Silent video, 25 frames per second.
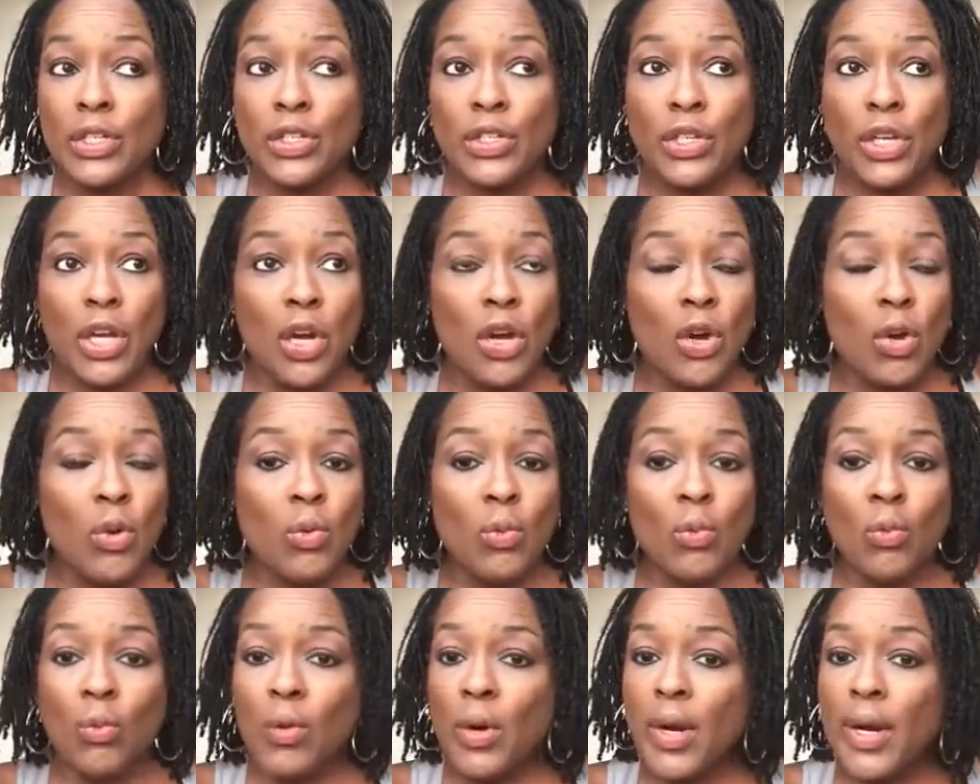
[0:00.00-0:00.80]

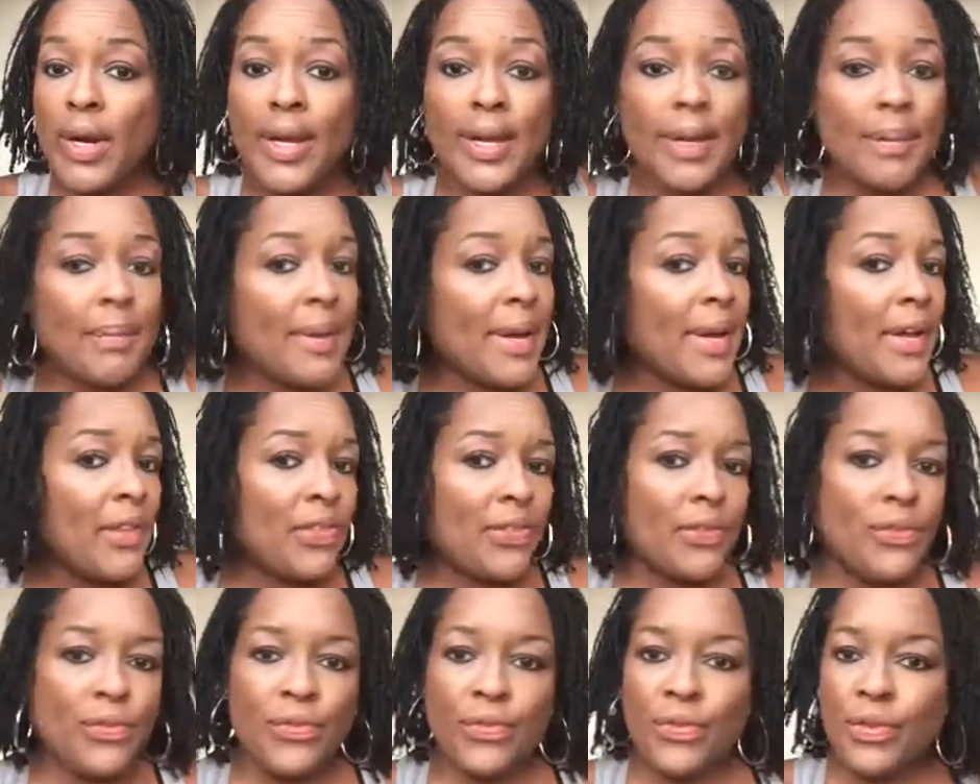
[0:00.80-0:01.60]
Don't worry
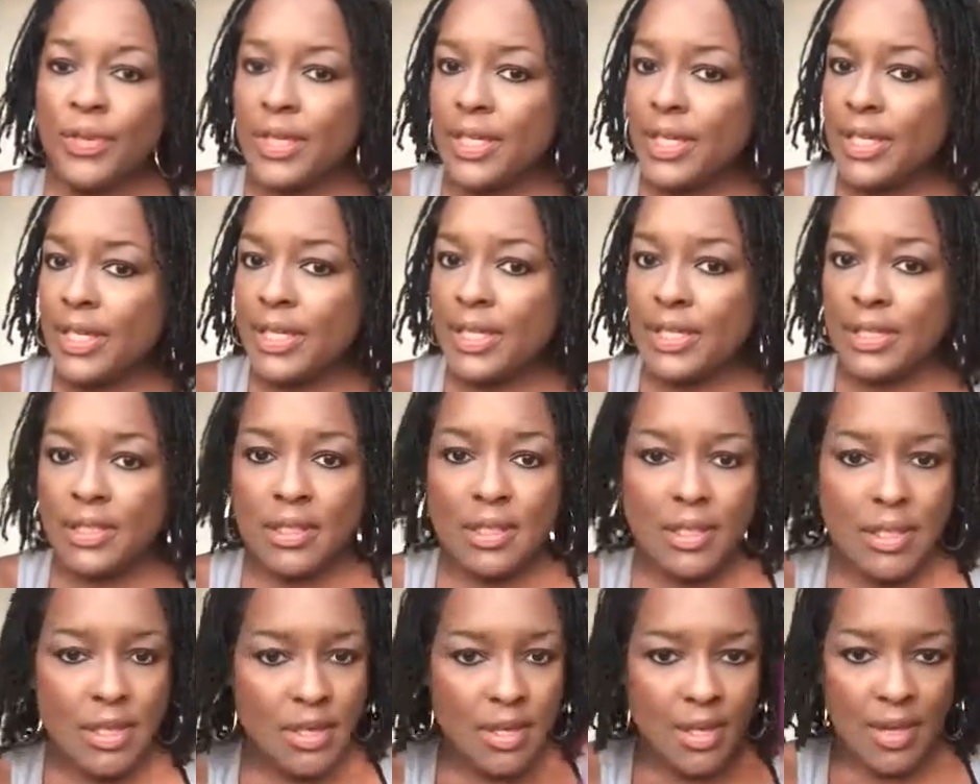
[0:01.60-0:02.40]
about the
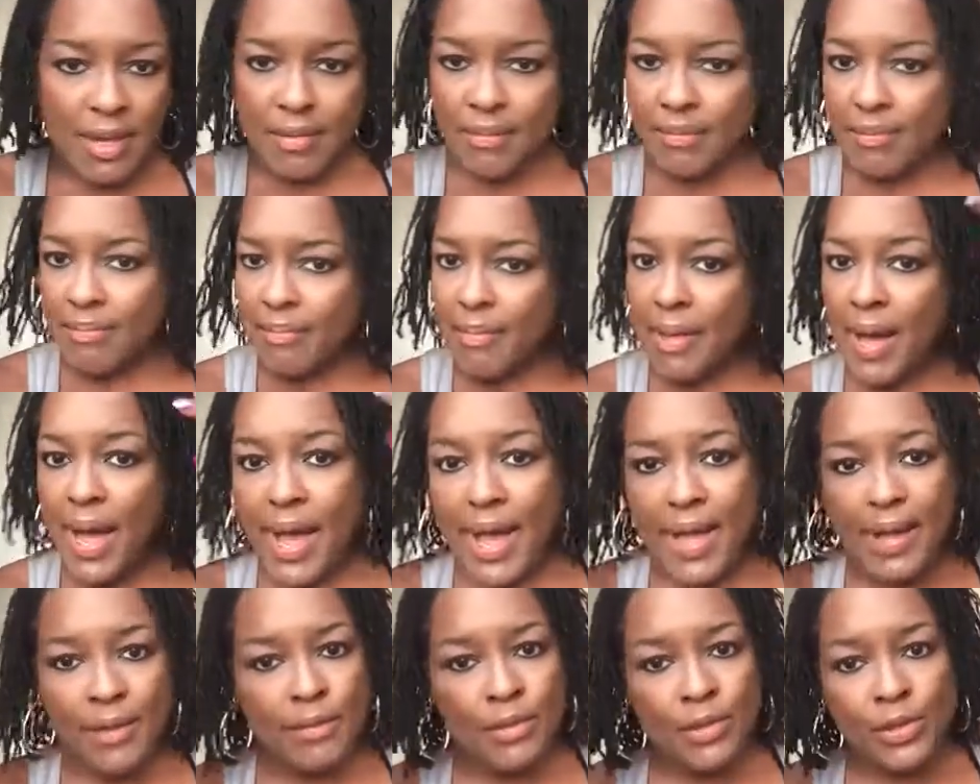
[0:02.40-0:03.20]
frizz.
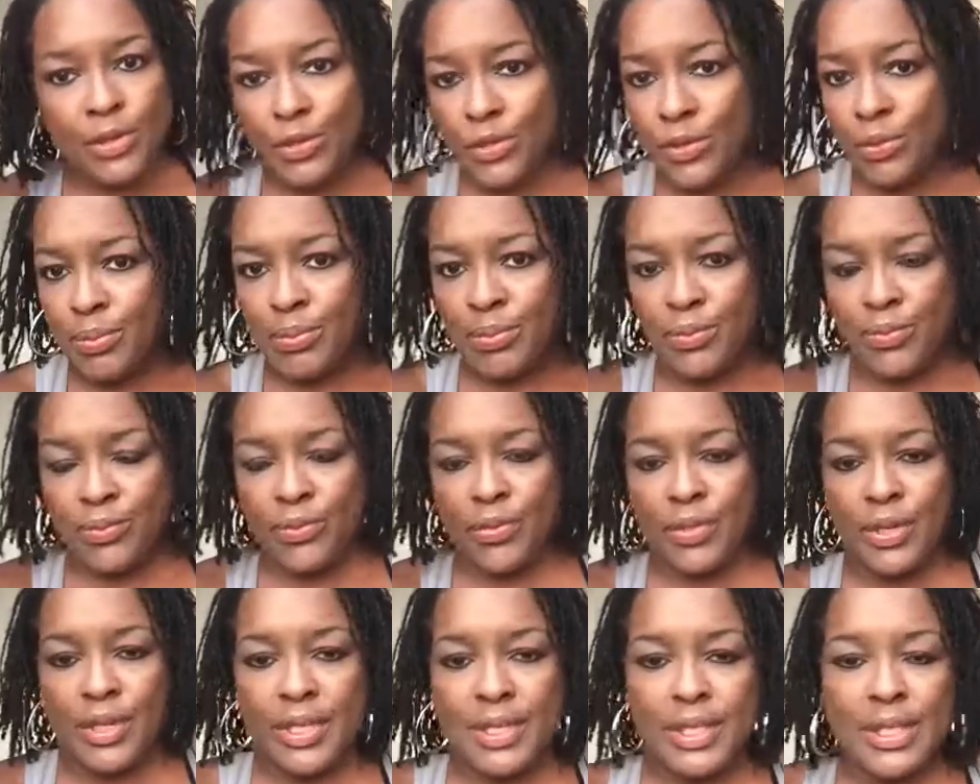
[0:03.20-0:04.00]
Mine was super
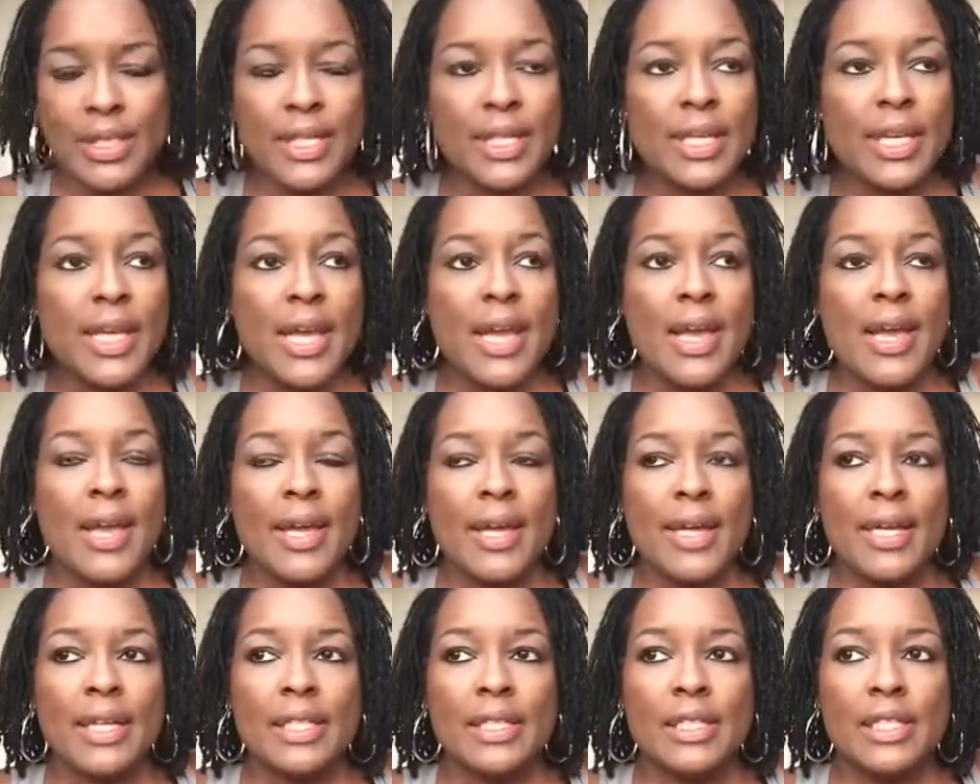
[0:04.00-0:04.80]
frizzy.
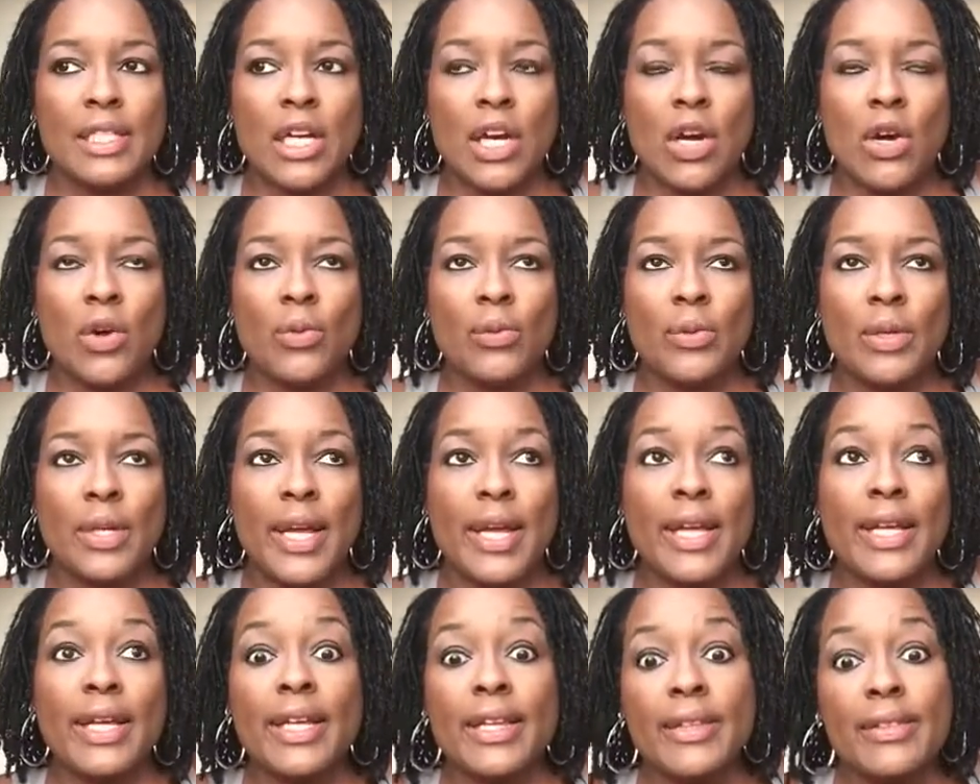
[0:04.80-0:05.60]
Don't,
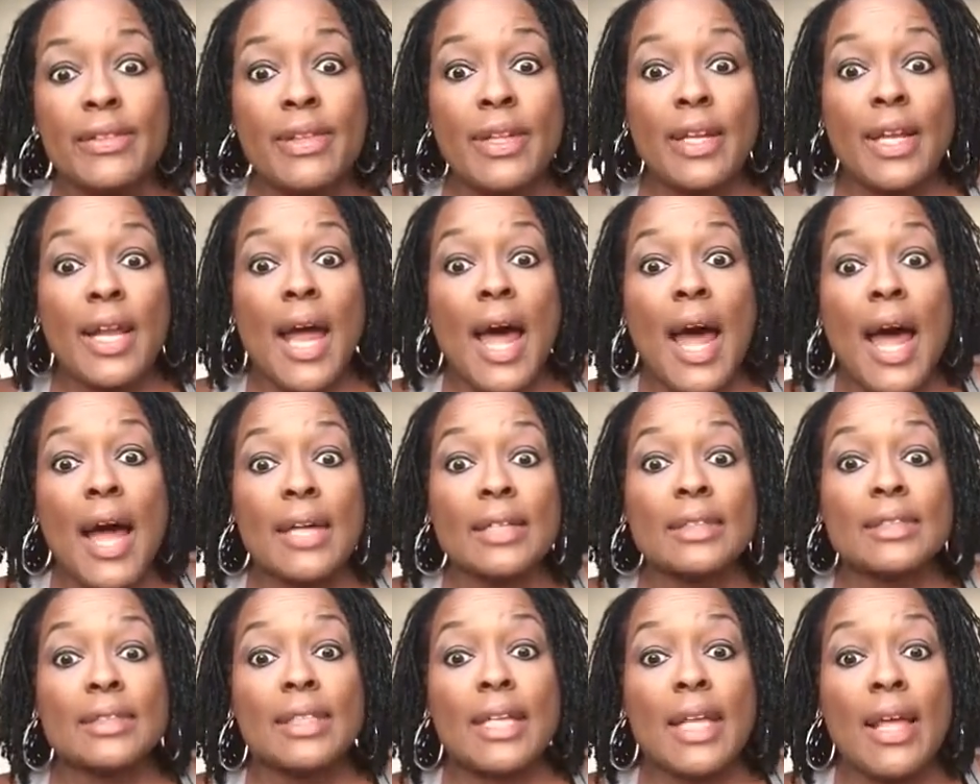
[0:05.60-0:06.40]
and get the
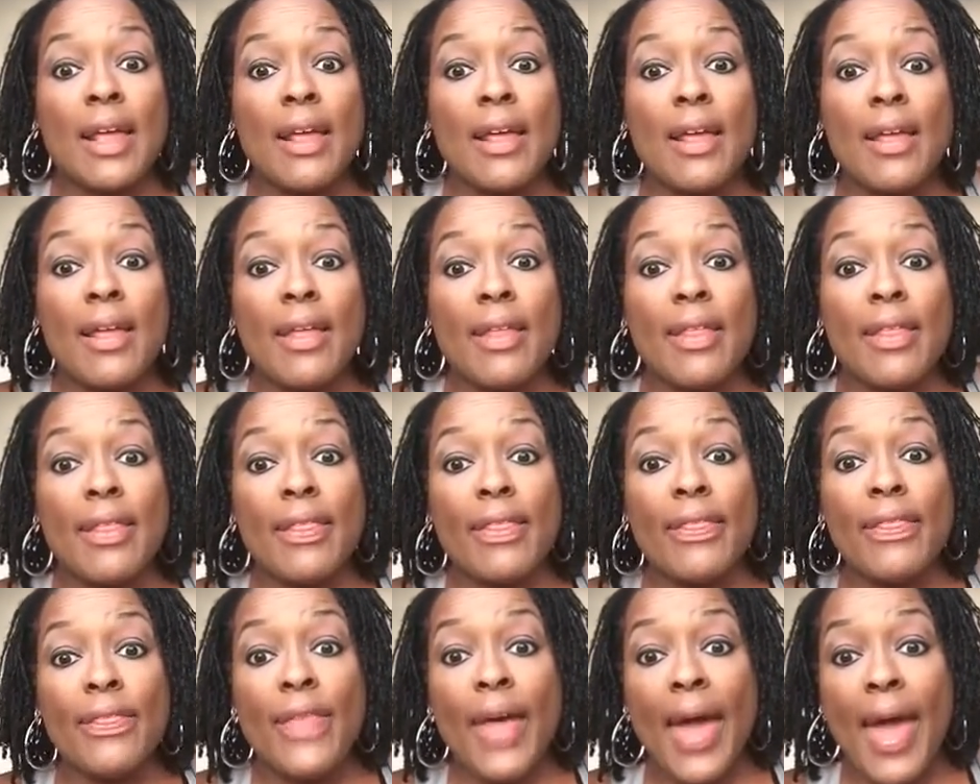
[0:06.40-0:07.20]
locks
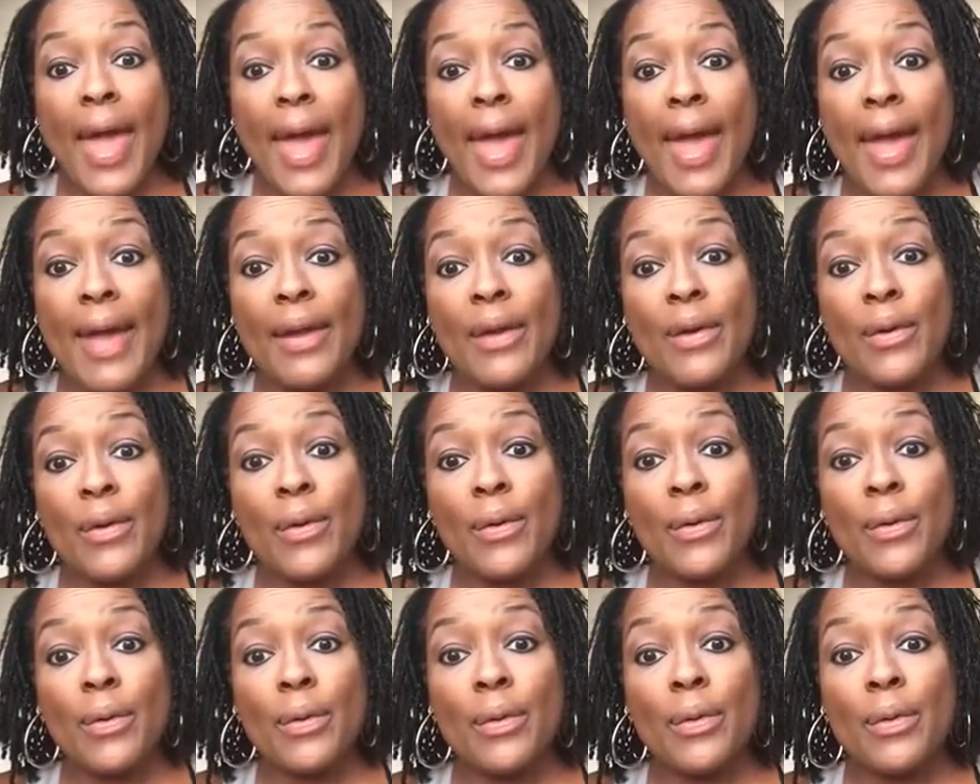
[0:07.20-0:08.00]
that
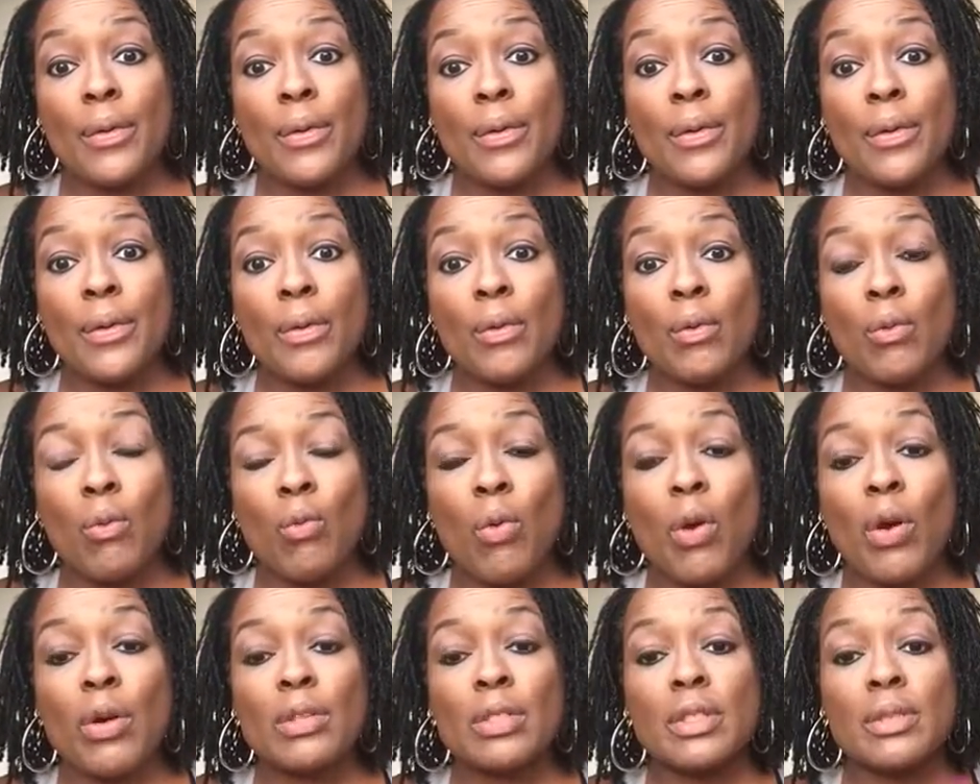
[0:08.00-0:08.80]

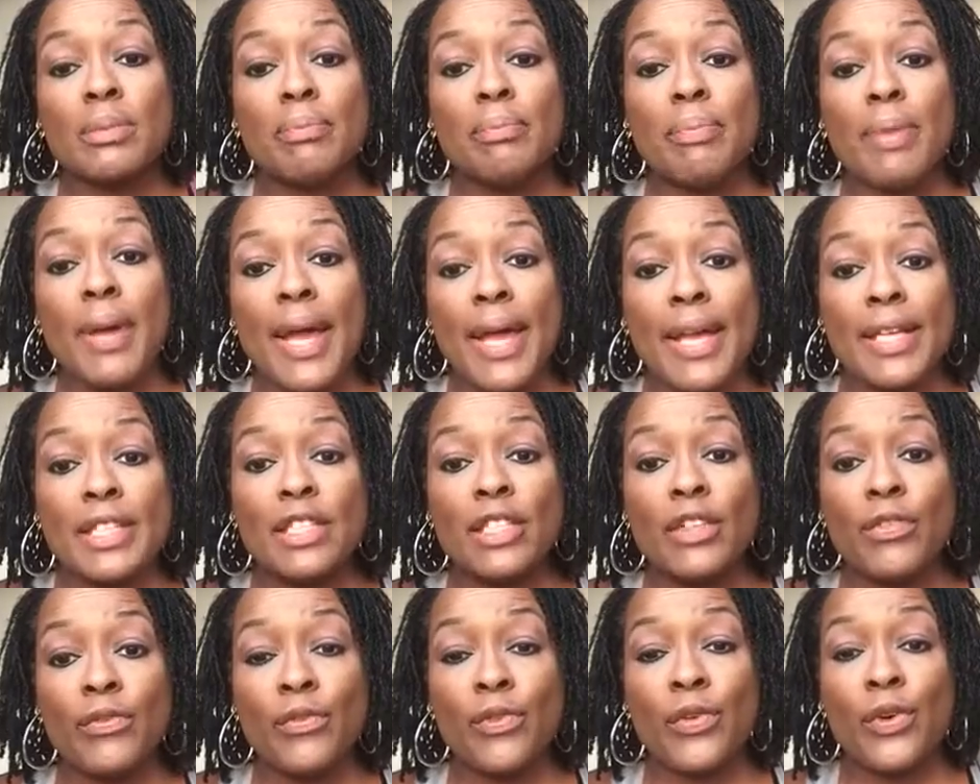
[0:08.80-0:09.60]
works
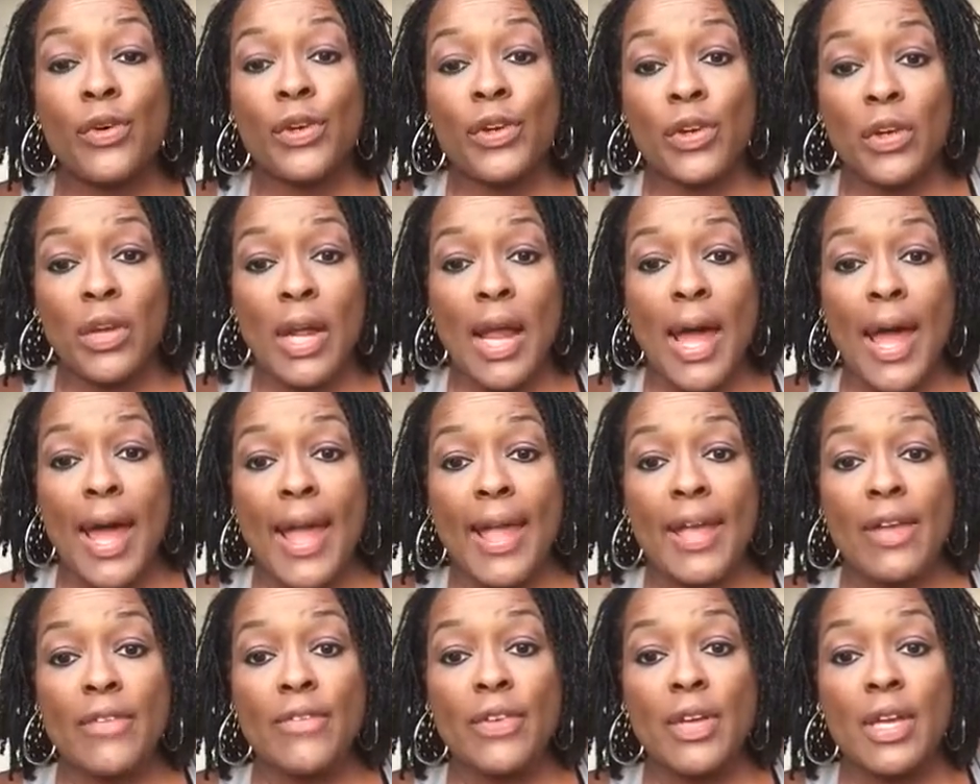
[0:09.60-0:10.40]
best for your life.